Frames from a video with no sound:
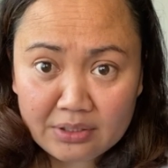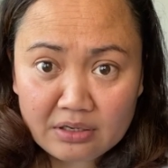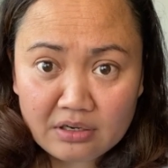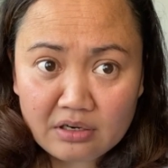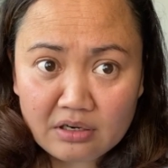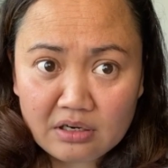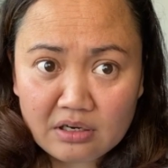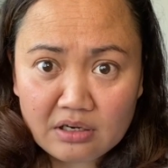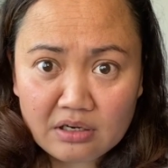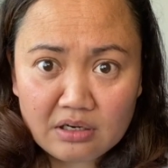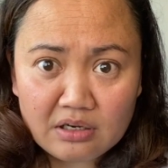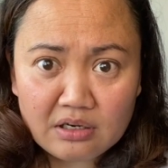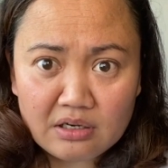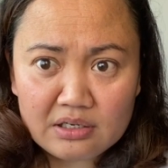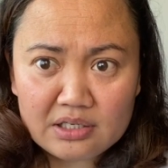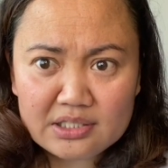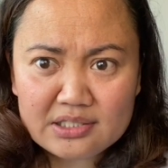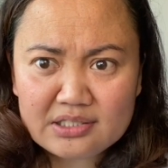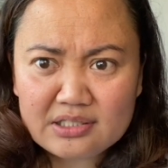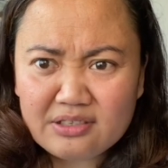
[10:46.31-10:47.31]

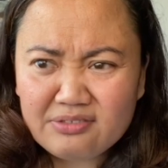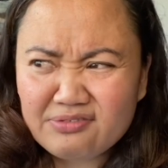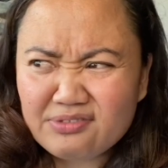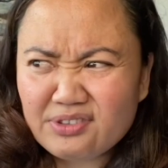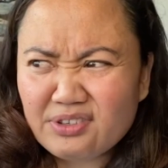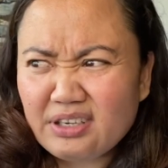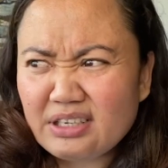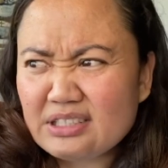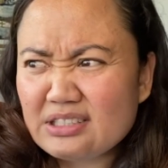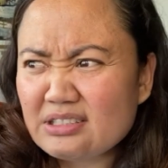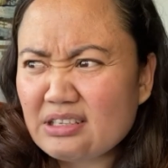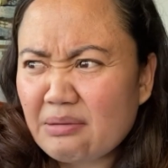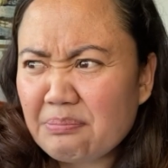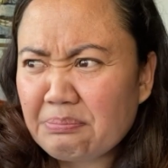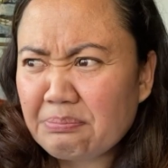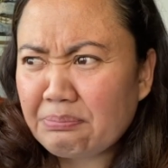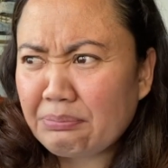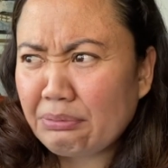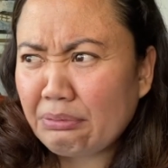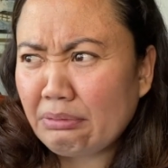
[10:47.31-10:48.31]
Let's say, for
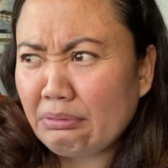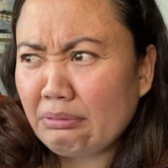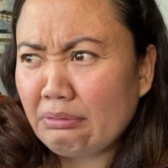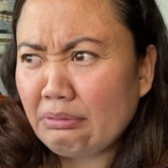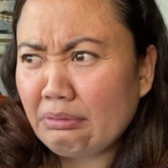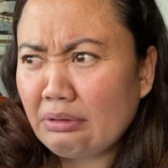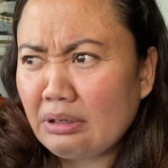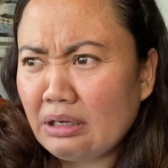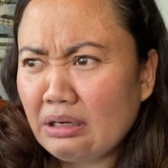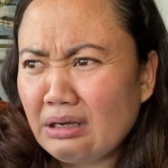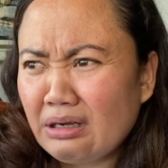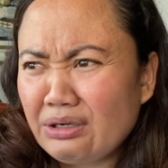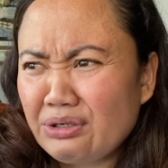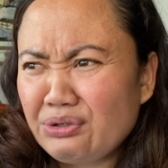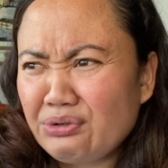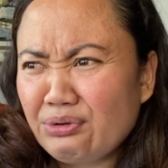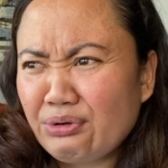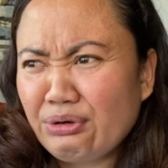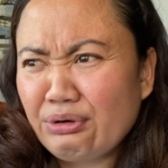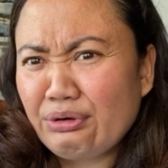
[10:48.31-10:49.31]
example,
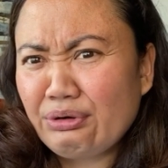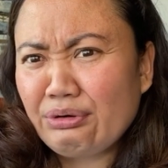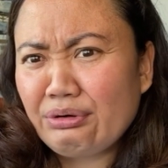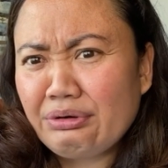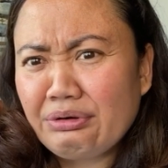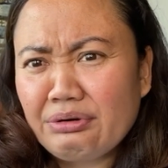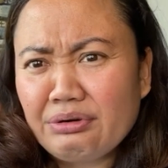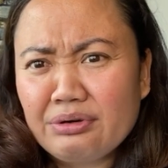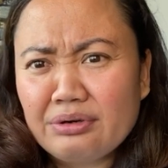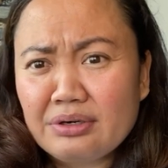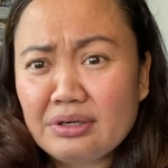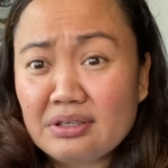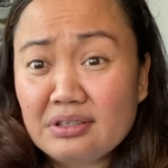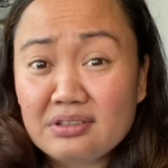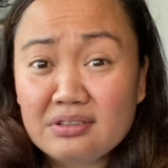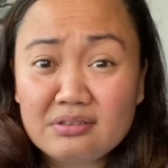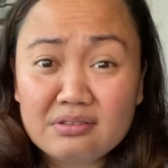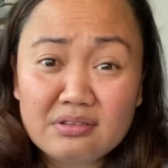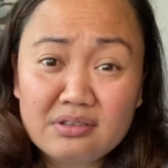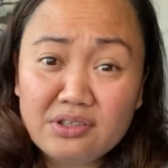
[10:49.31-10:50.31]
you're
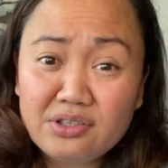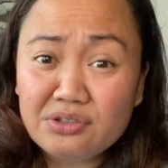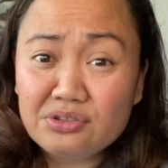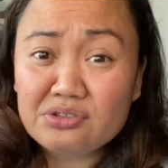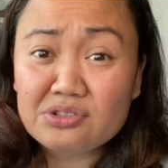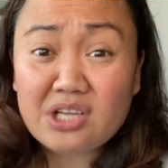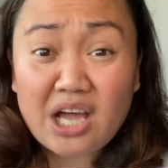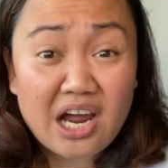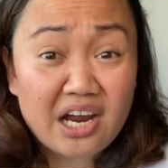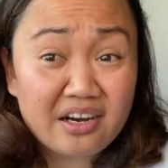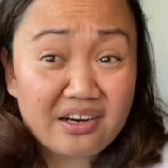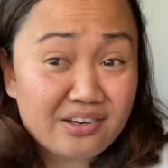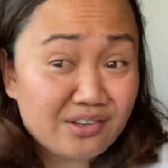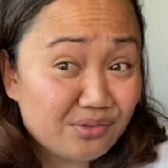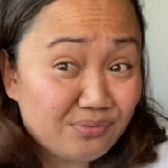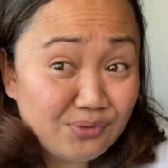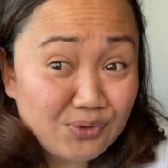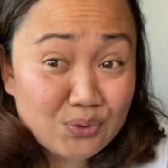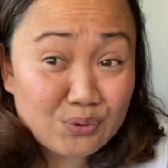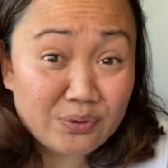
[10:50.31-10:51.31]
tired
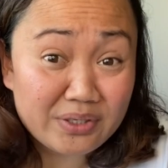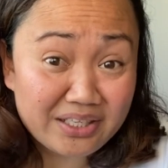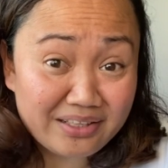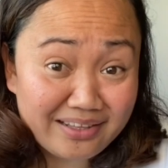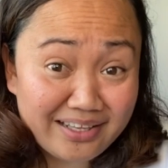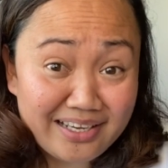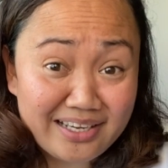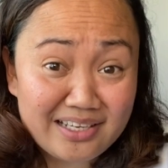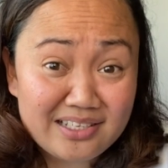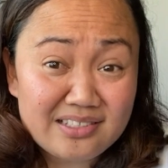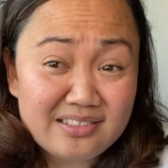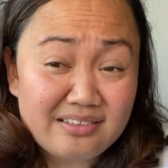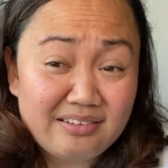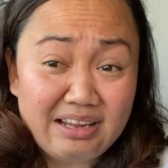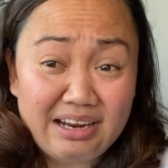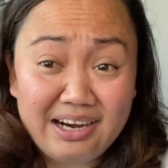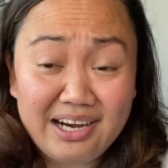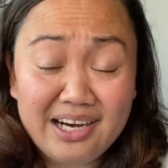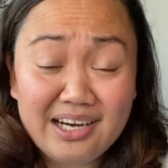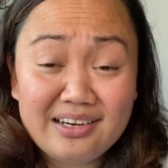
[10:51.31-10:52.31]
of doing this,
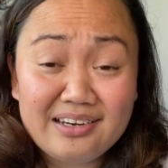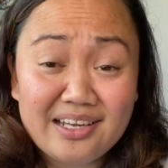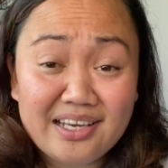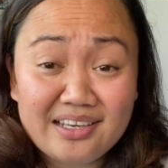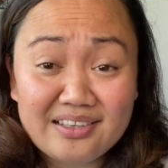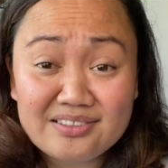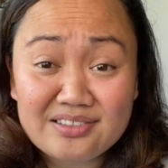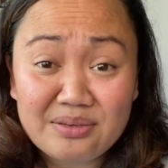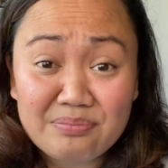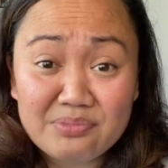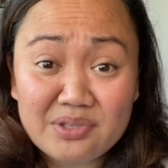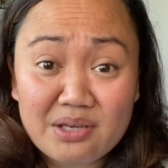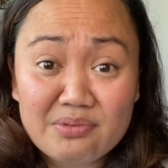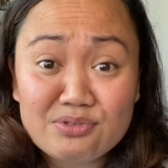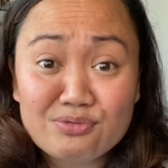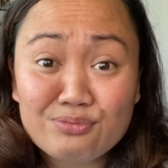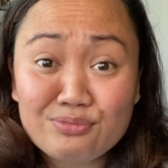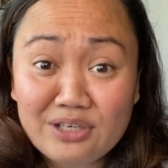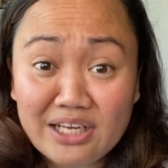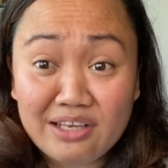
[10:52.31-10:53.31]
right? Like sometimes,
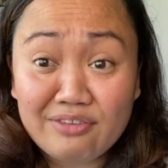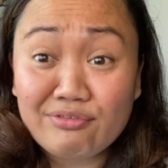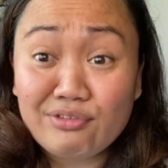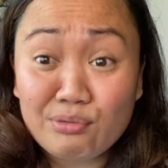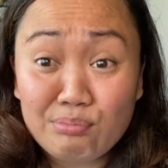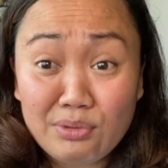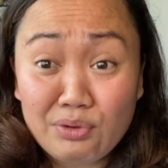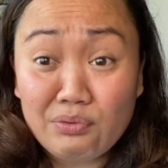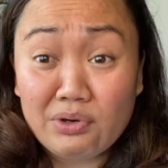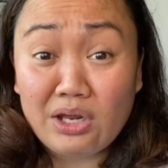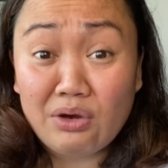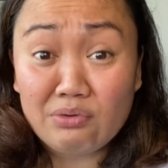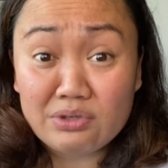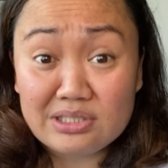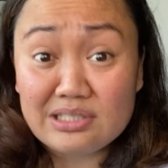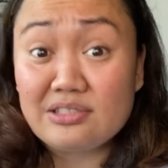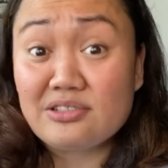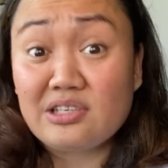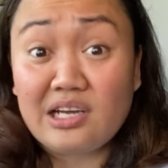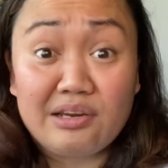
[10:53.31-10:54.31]
like for me when I was
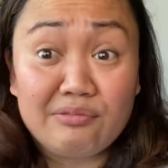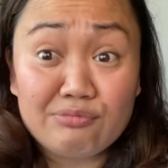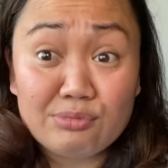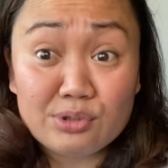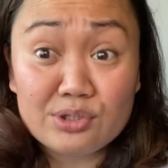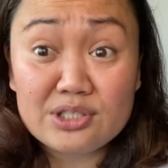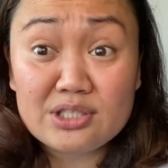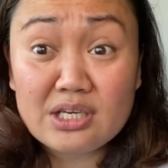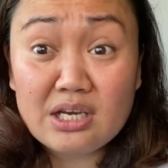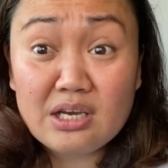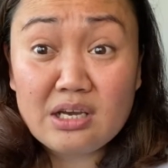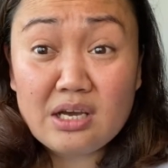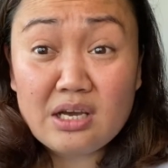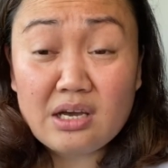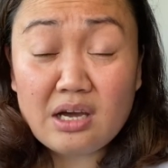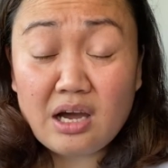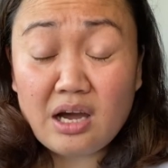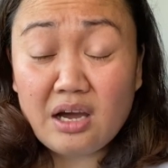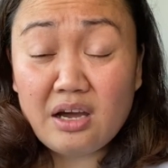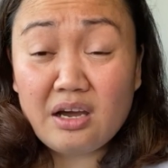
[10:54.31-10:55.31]
in Cyprus,
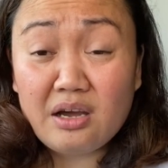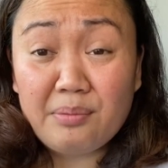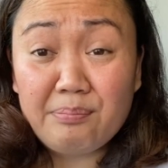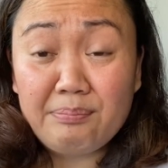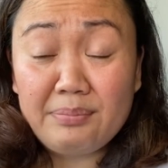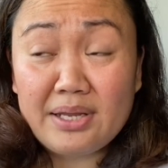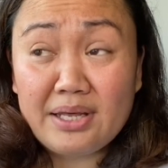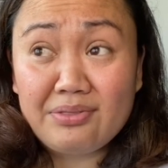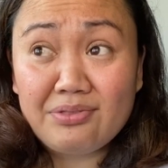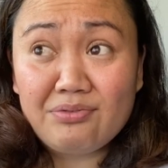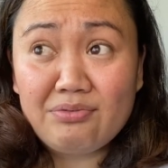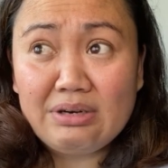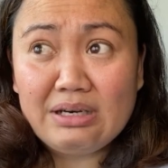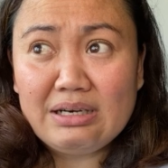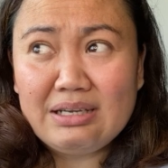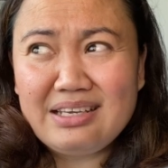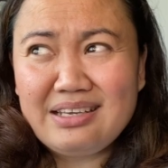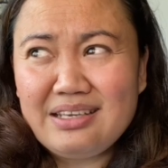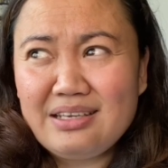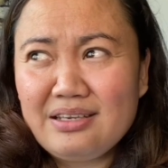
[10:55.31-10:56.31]
I'm not
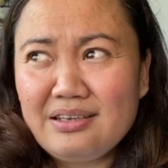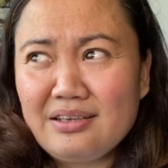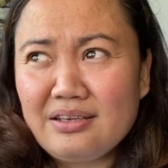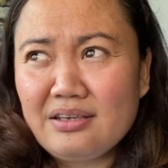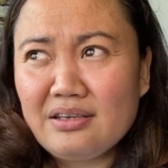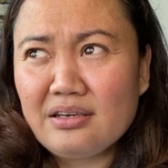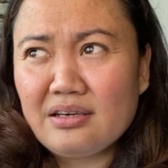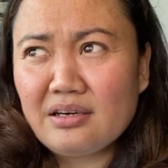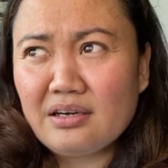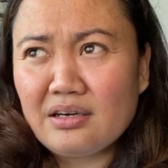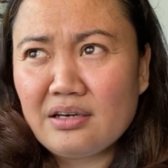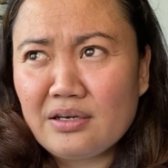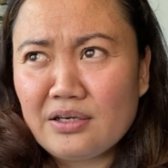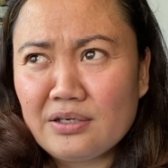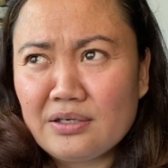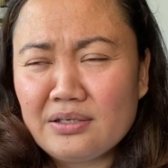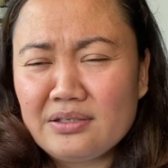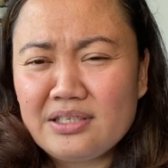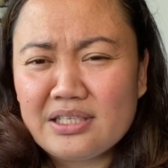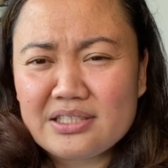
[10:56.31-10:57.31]
really
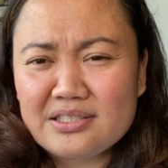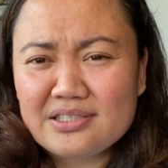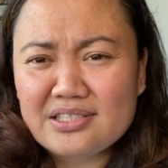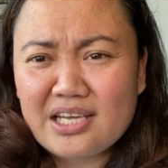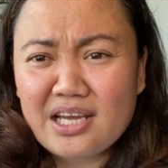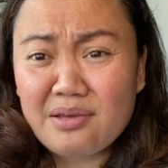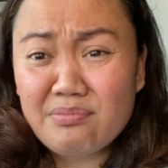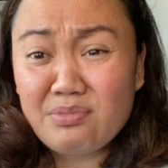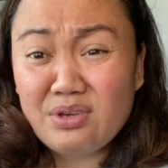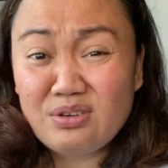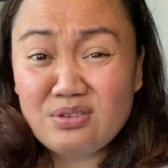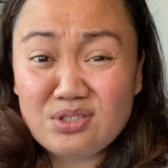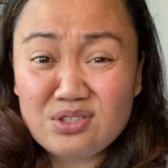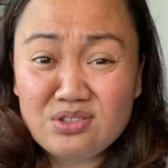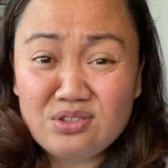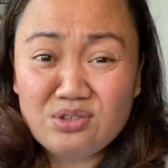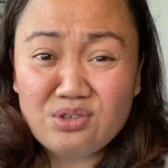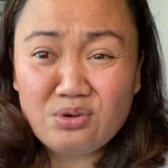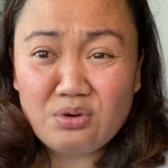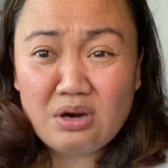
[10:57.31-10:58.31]
that time, because
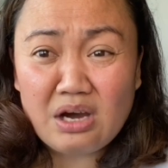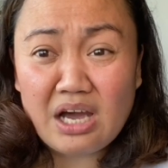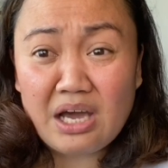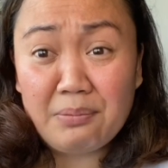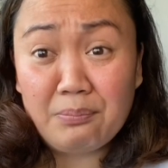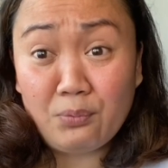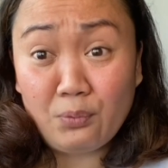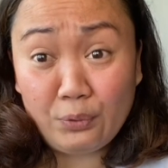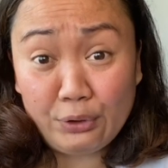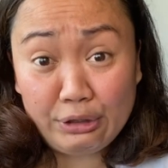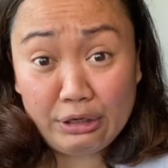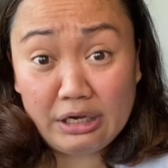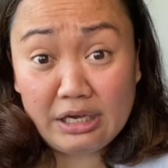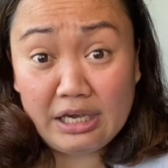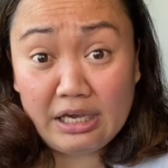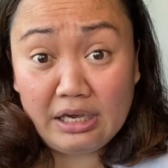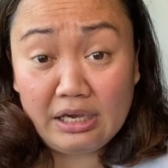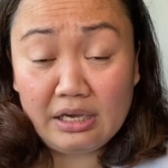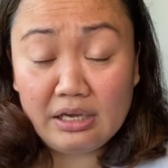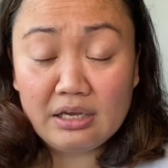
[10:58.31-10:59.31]
I'm
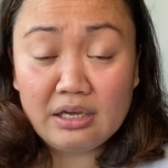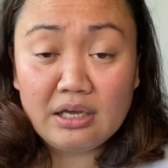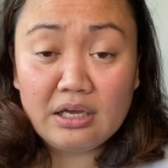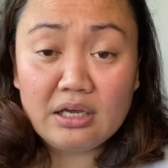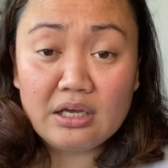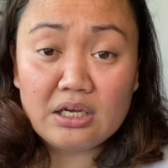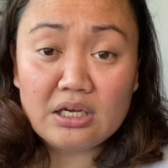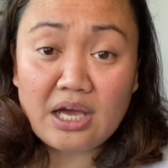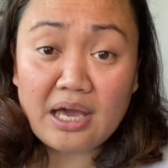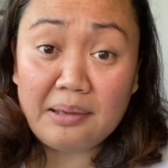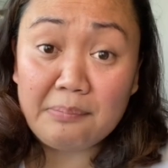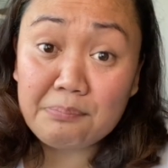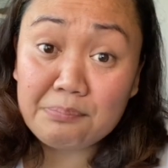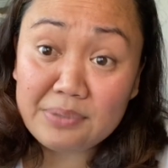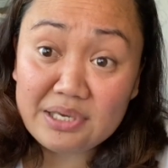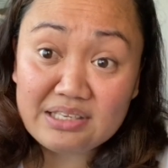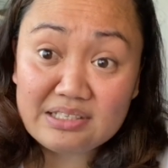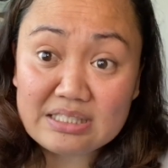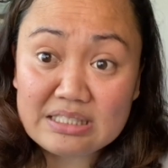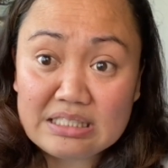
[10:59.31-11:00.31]
working, I'm
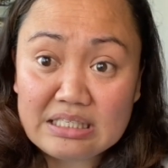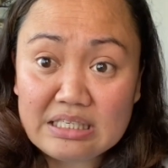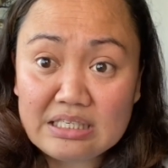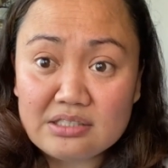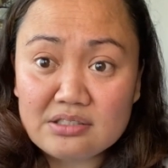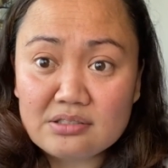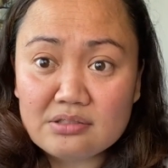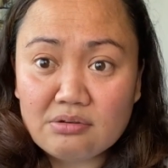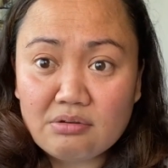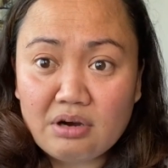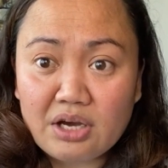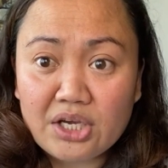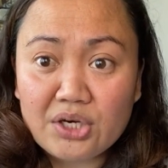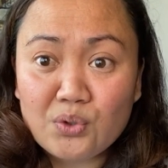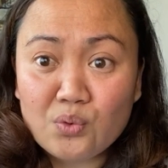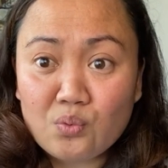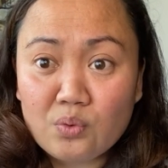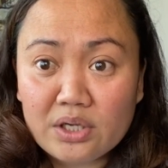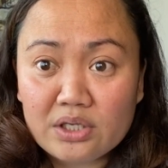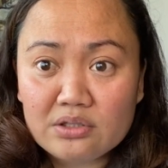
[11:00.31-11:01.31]
busy, so I don't want to